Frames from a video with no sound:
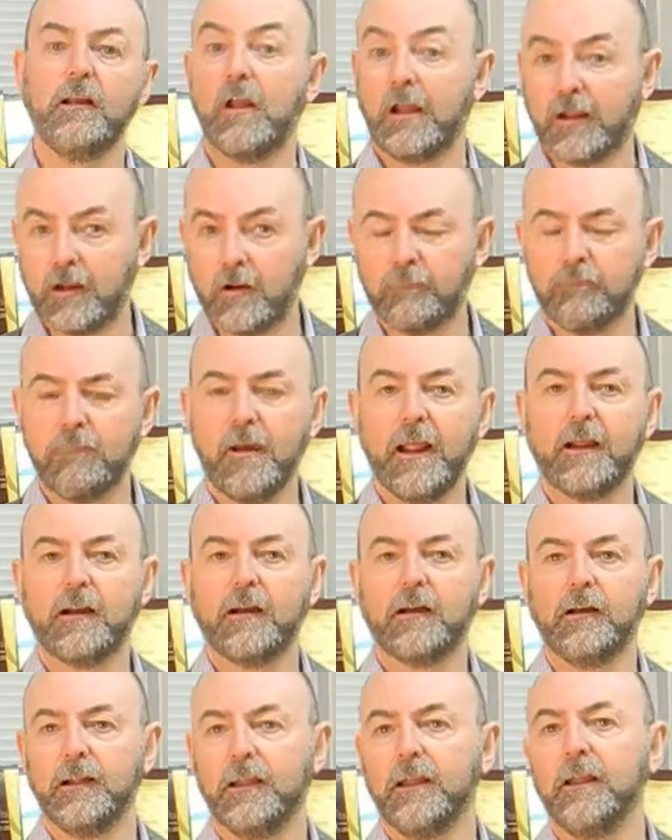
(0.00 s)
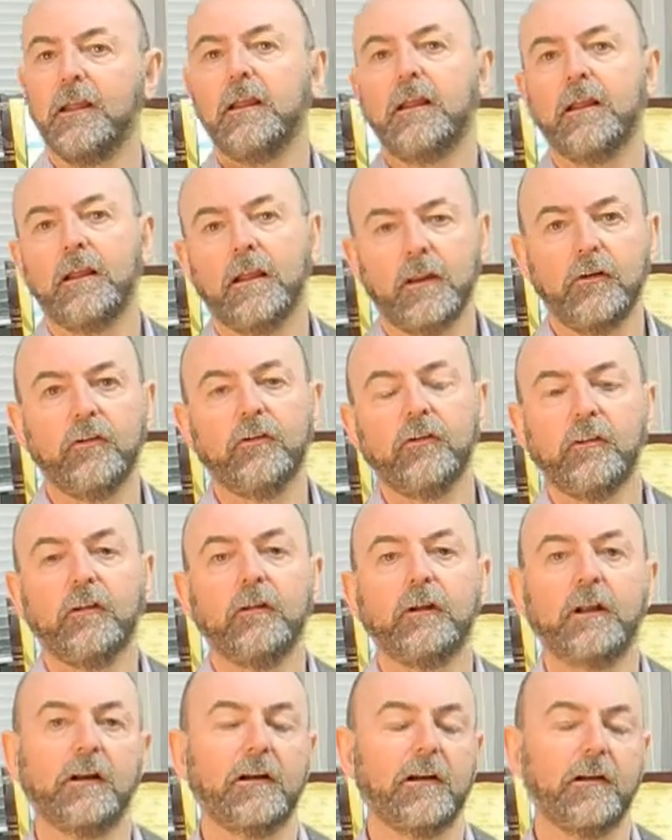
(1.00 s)
correctly into the
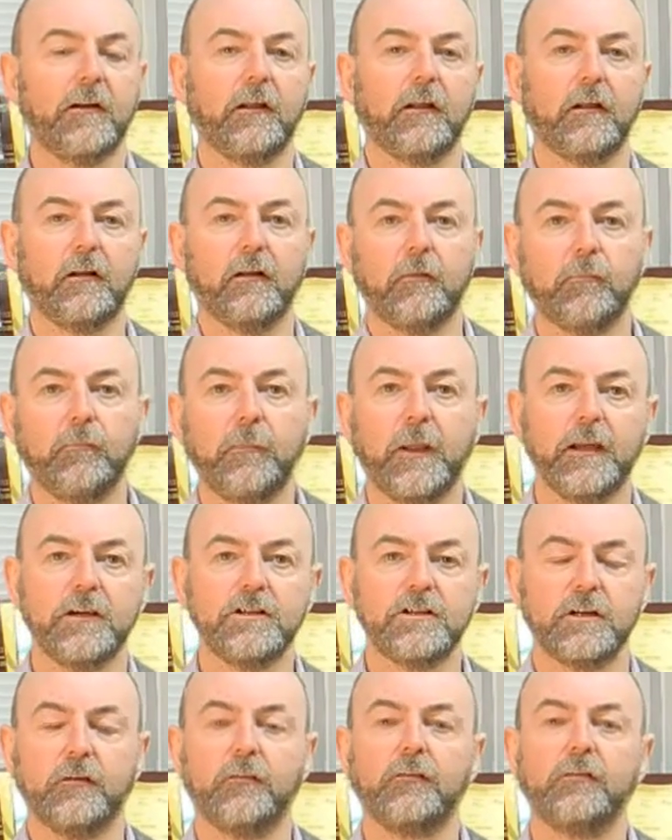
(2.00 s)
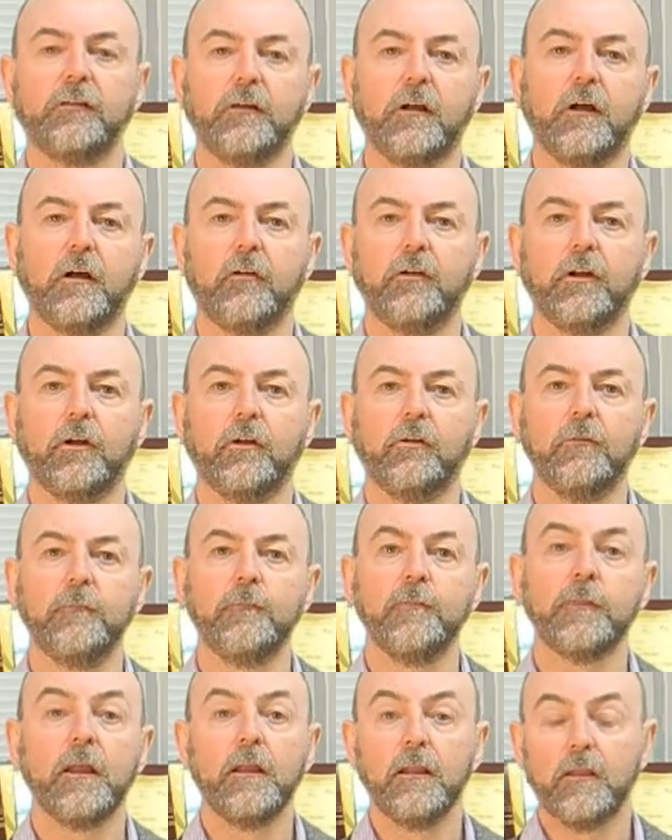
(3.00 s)
clinical patient scenario.
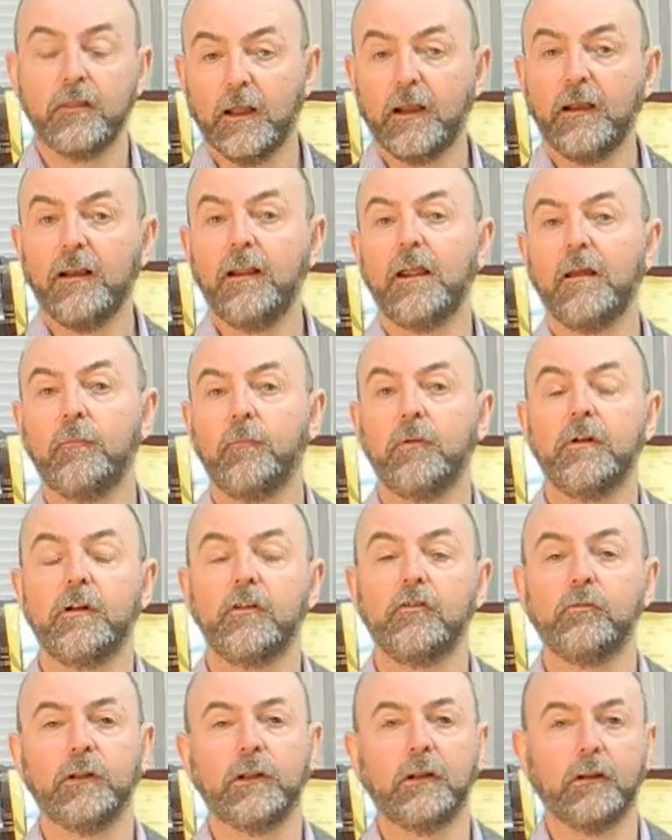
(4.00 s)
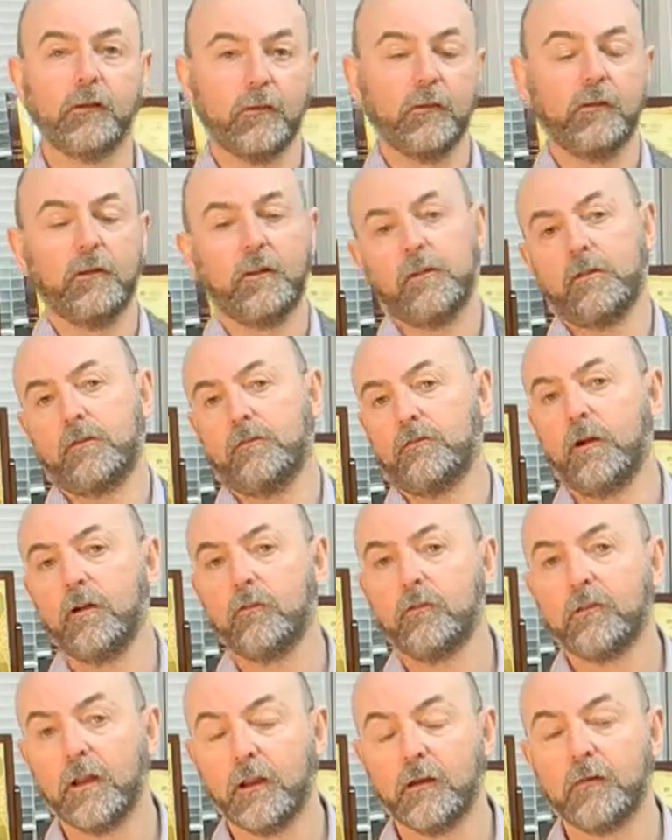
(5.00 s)
That'll happen each week, and
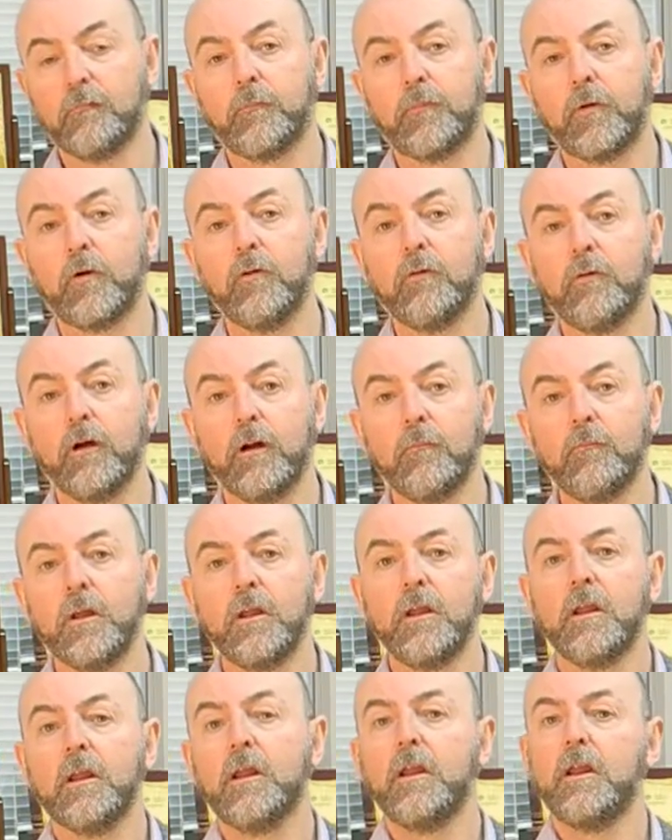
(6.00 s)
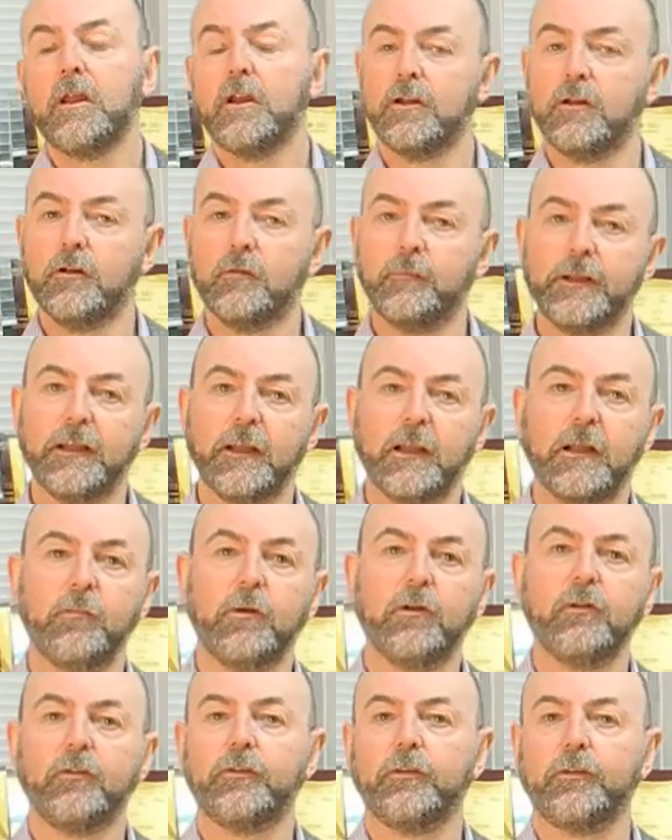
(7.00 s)
throughout that program you'll be
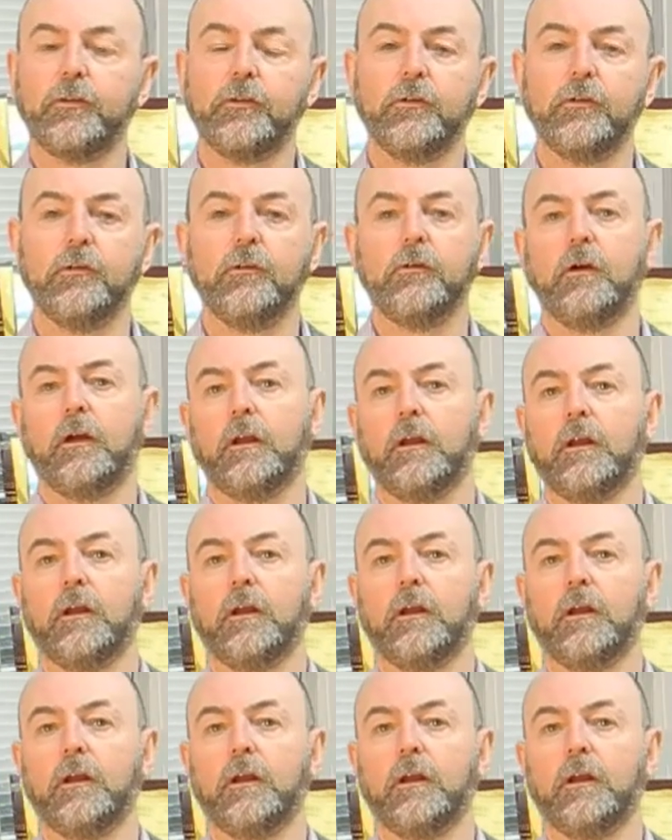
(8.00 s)
able to